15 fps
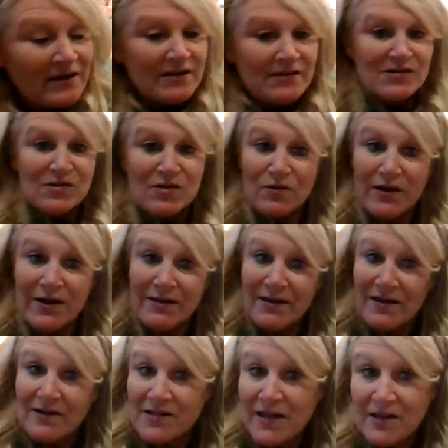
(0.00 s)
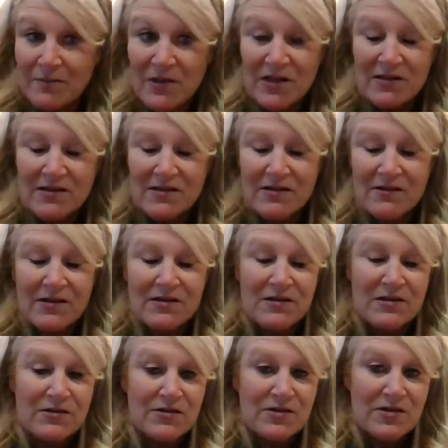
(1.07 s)
So right there, take a minute to think to
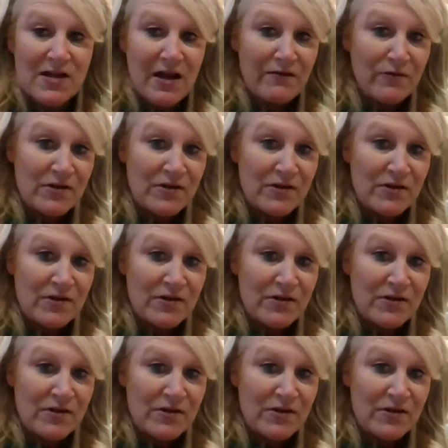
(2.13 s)
yourself,